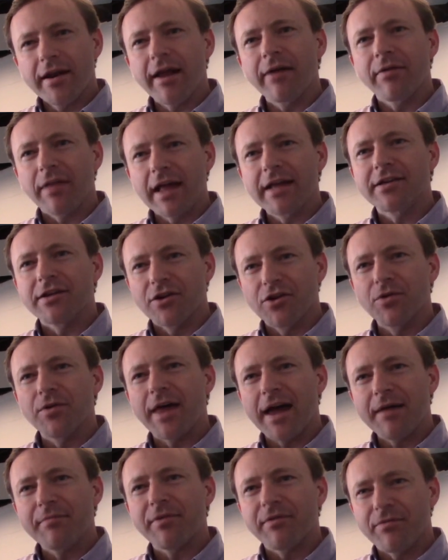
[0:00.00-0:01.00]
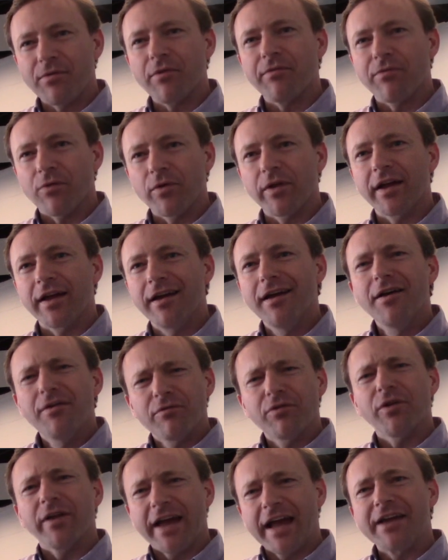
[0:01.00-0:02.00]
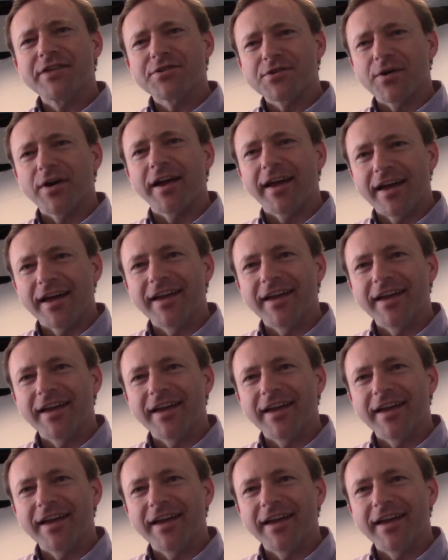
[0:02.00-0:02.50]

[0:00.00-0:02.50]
and I'd like to do that before fully answering it.